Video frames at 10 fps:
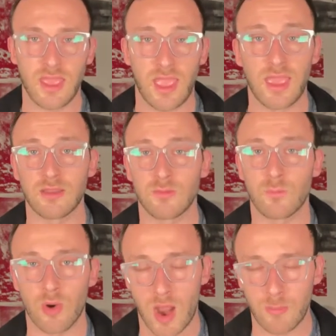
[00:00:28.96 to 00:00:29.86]
and
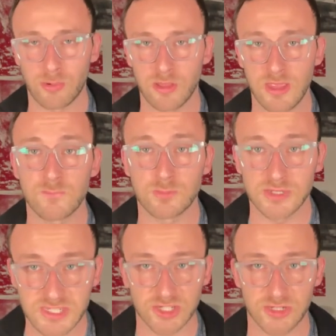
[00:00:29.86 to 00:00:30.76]
properly
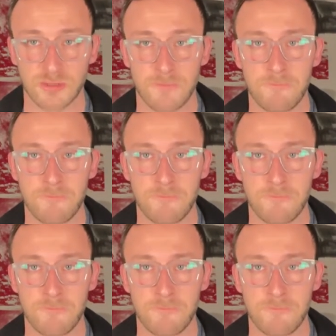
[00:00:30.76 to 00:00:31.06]
positioned.